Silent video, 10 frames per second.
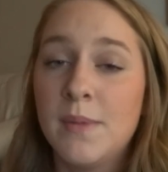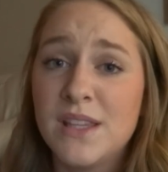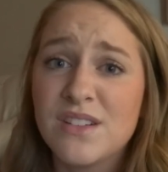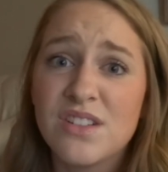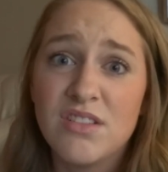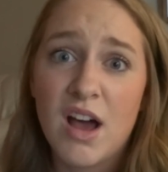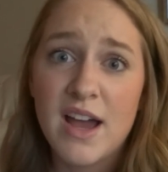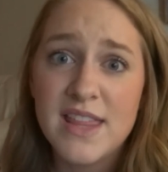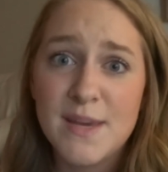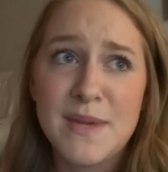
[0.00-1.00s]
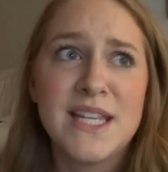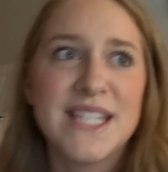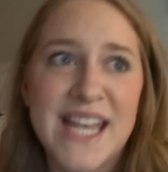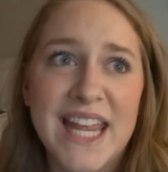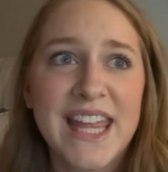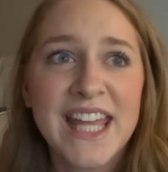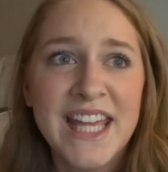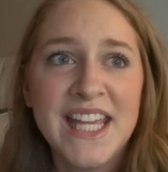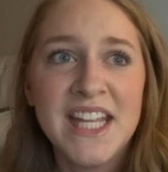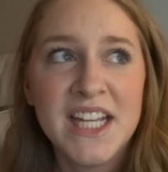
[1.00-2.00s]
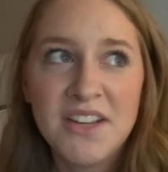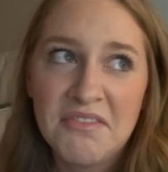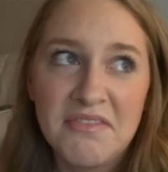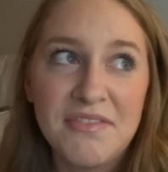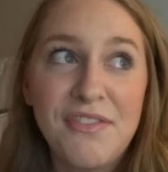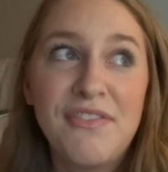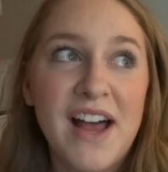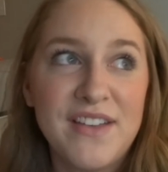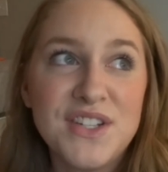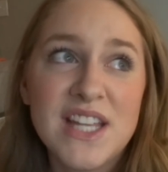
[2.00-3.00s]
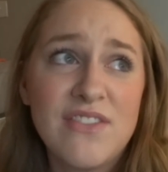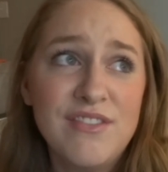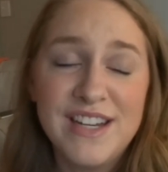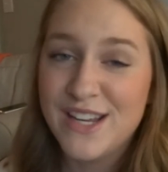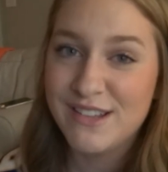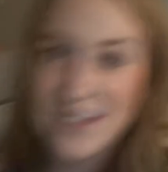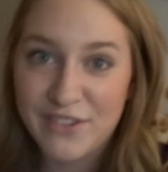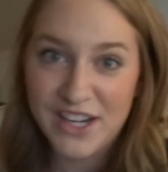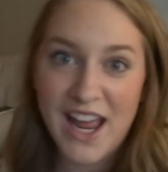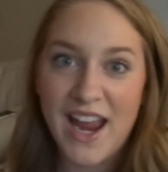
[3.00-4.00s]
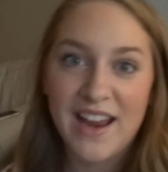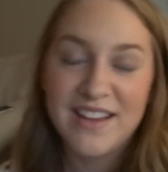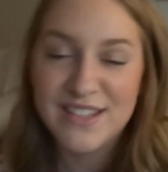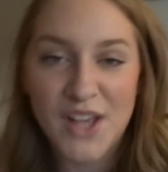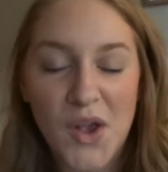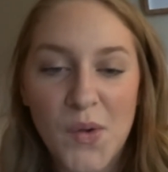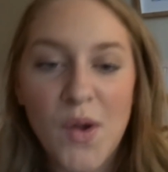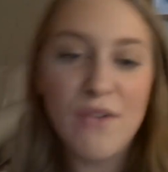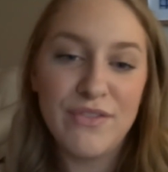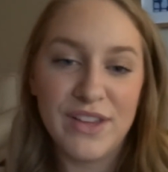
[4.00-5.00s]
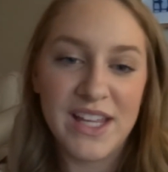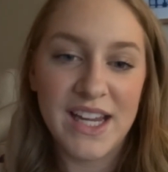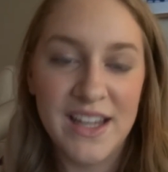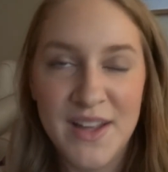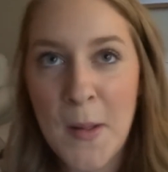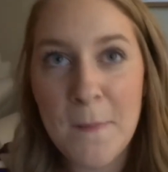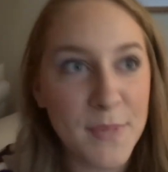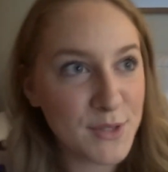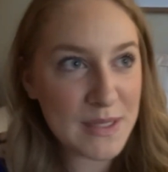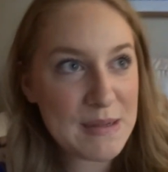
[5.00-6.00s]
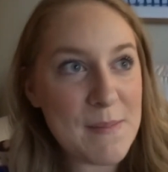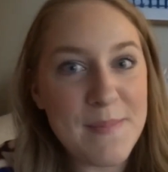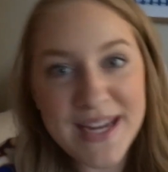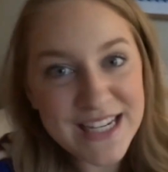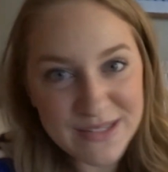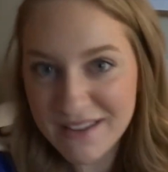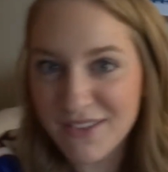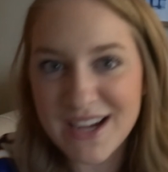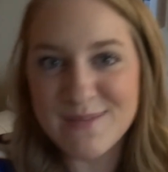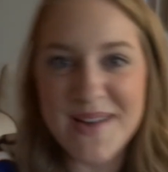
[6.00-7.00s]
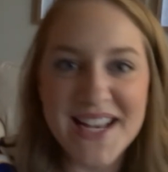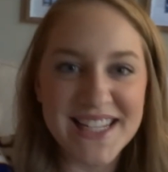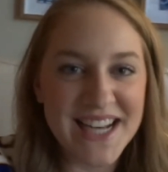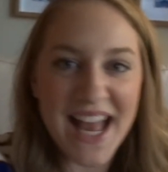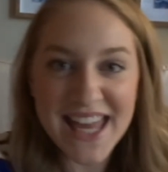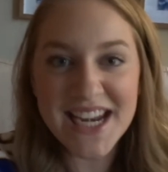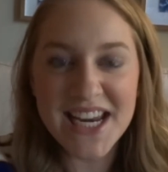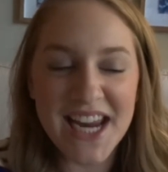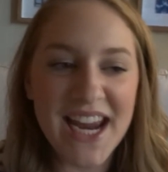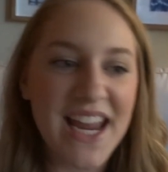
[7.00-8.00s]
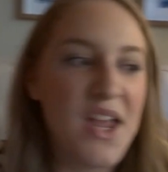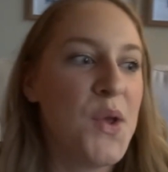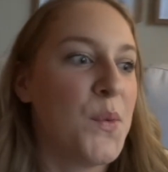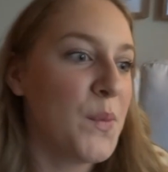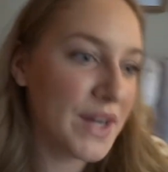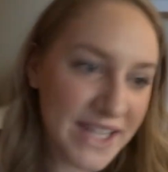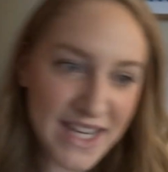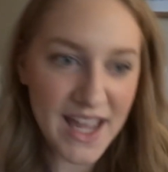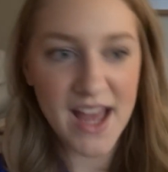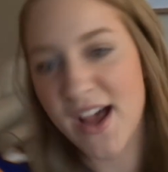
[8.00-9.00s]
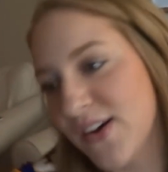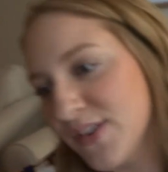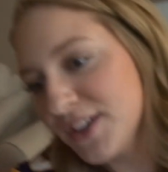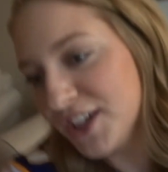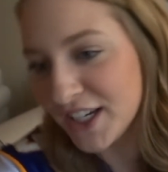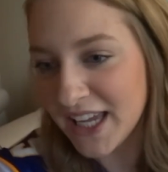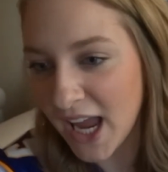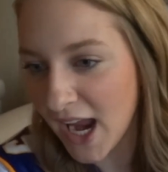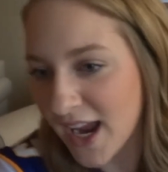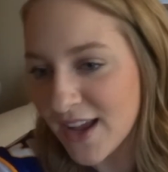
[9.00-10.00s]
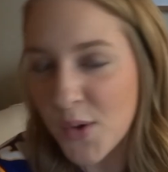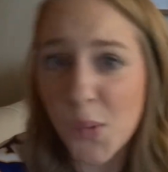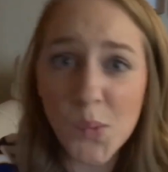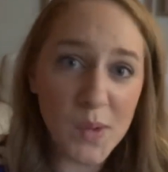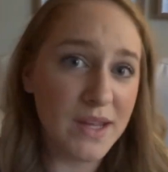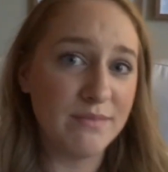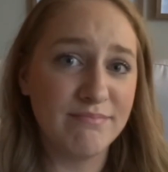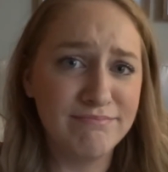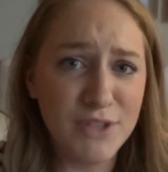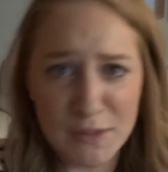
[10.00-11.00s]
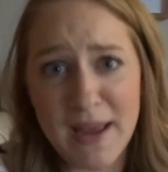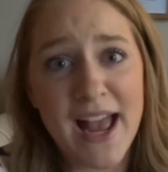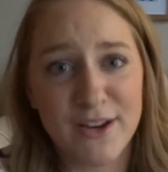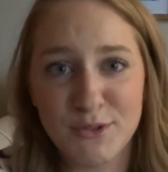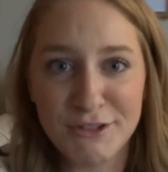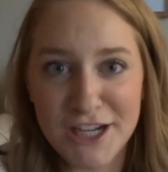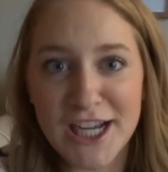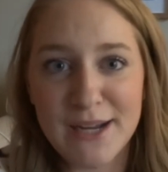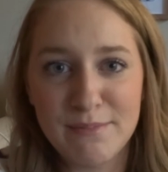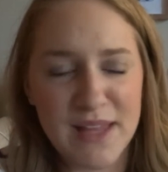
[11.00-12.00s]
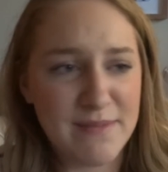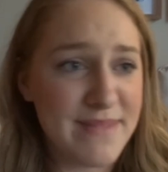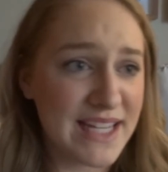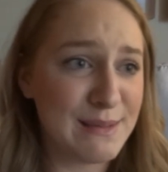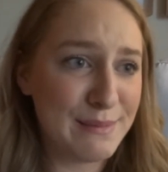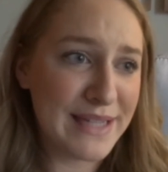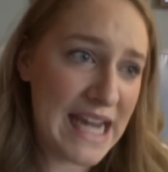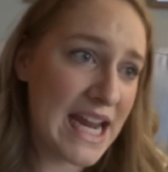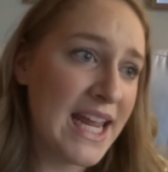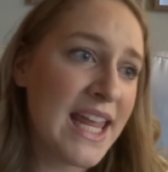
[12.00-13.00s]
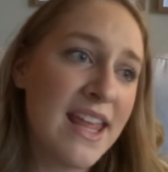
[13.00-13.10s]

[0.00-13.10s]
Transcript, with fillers: But there's a lot. That means like five to seven videos every day. So hopefully between me doing Vlogmas and editing, working out, cooking, and doing my actual job that makes me money,